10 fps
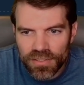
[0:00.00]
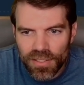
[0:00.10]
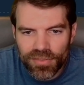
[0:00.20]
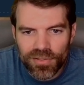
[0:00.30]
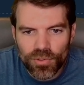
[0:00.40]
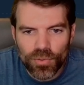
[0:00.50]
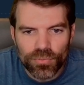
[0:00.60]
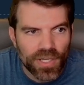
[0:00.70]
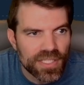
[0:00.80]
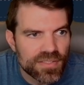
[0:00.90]
Nothing
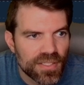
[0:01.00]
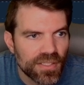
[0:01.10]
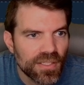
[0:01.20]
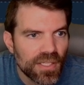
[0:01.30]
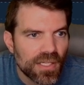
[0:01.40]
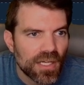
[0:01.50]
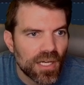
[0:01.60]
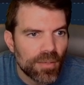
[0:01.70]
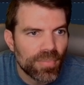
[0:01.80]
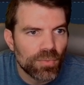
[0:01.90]
crazy,
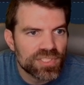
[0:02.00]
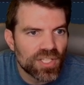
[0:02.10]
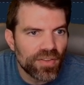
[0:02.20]
but we saw